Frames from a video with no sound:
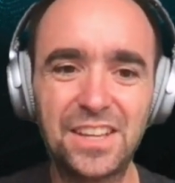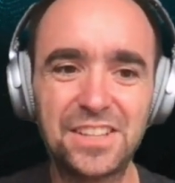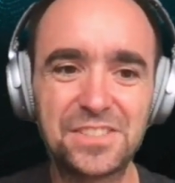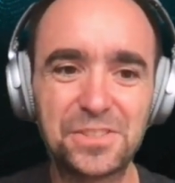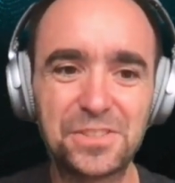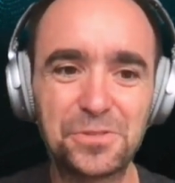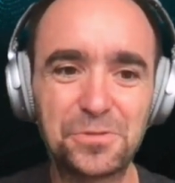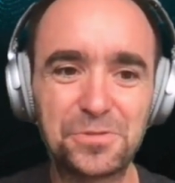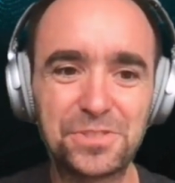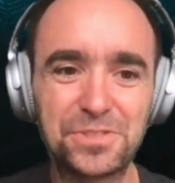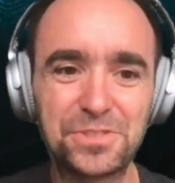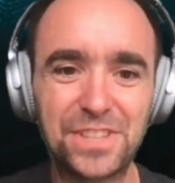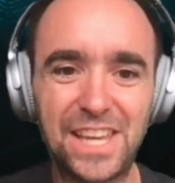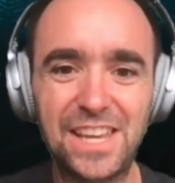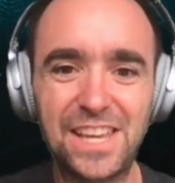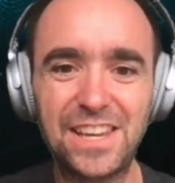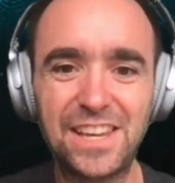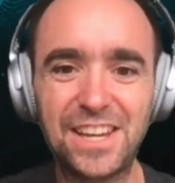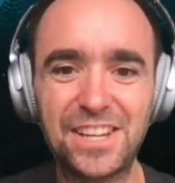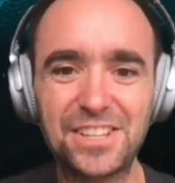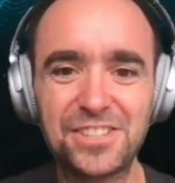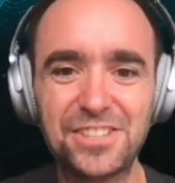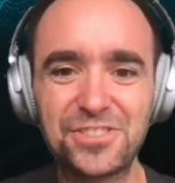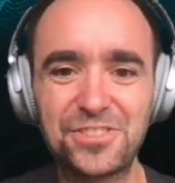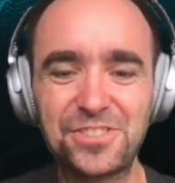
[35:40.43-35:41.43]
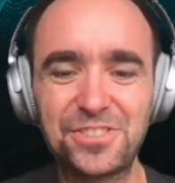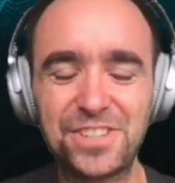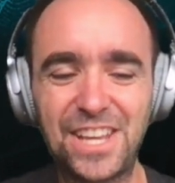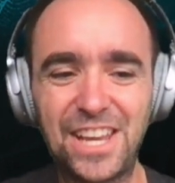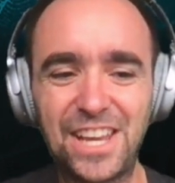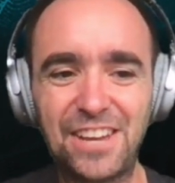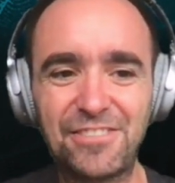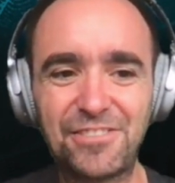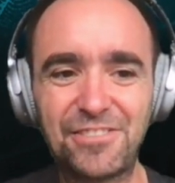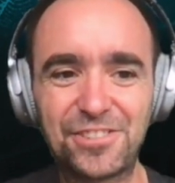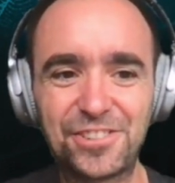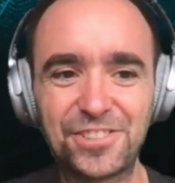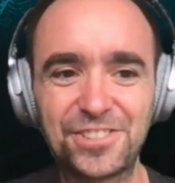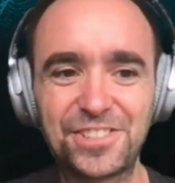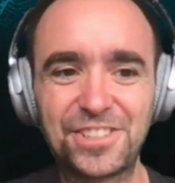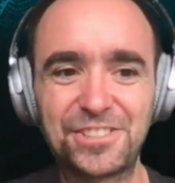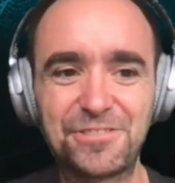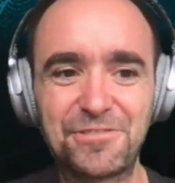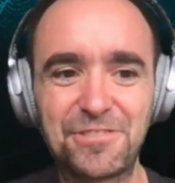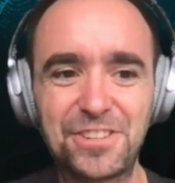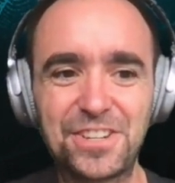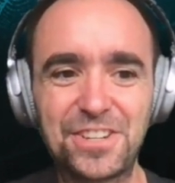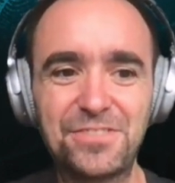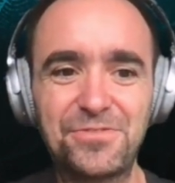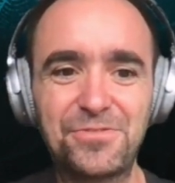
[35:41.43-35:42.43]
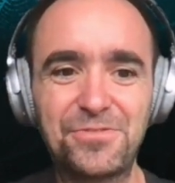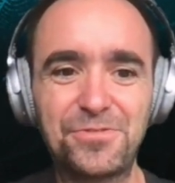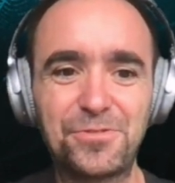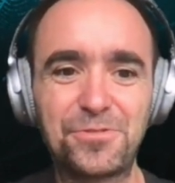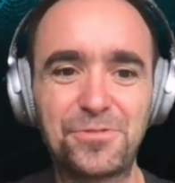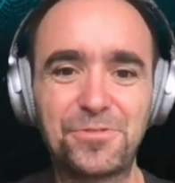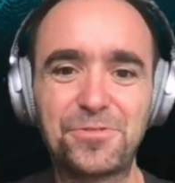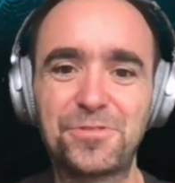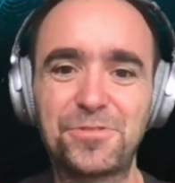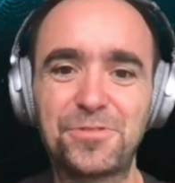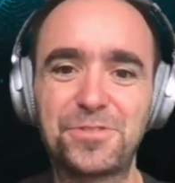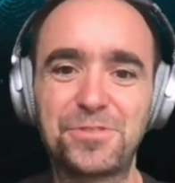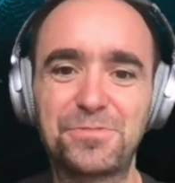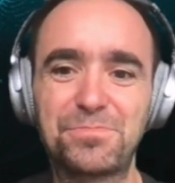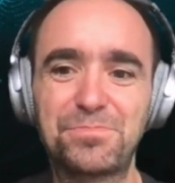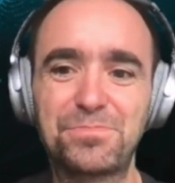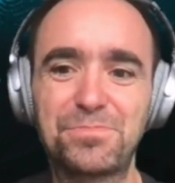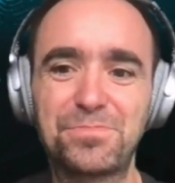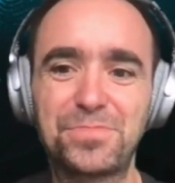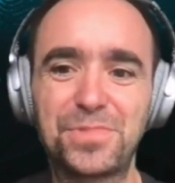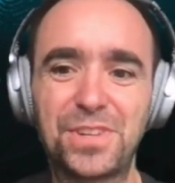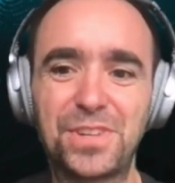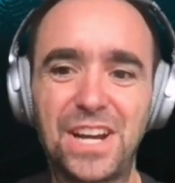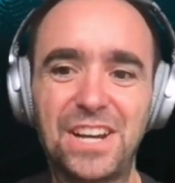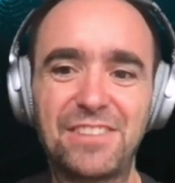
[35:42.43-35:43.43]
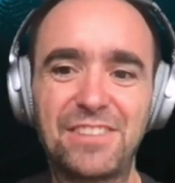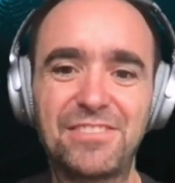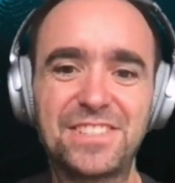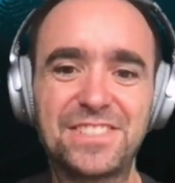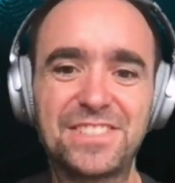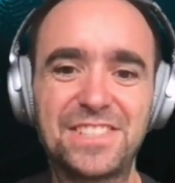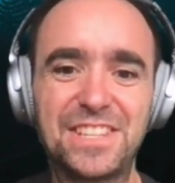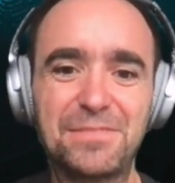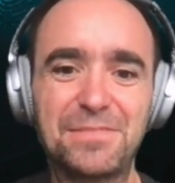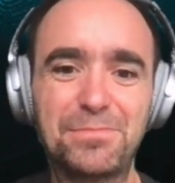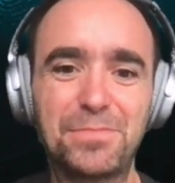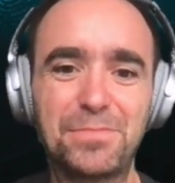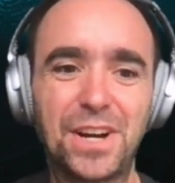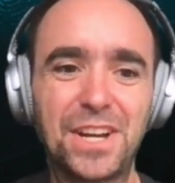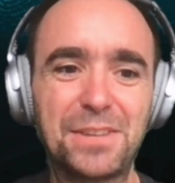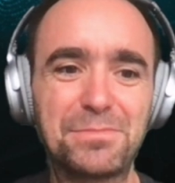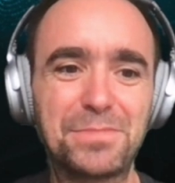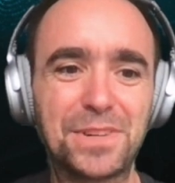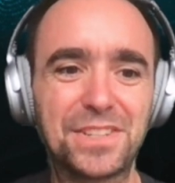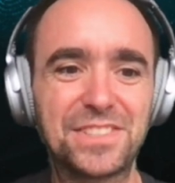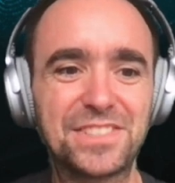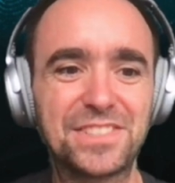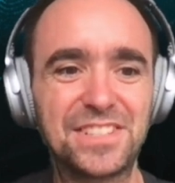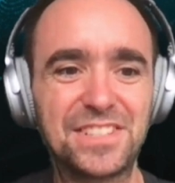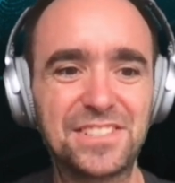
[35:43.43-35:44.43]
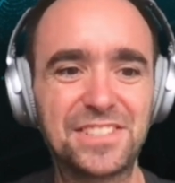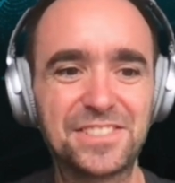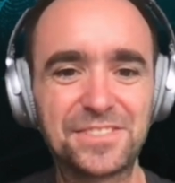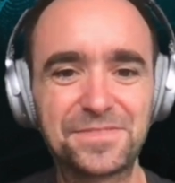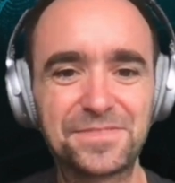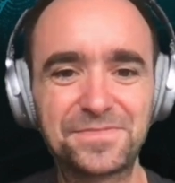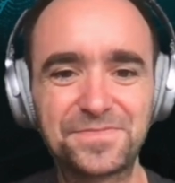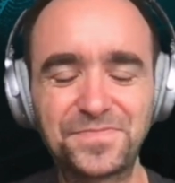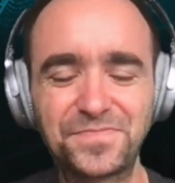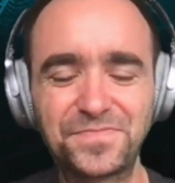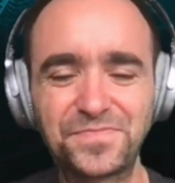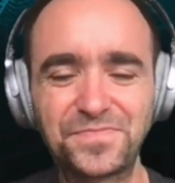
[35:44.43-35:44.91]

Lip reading: So they actually have a category for privacy bypasses,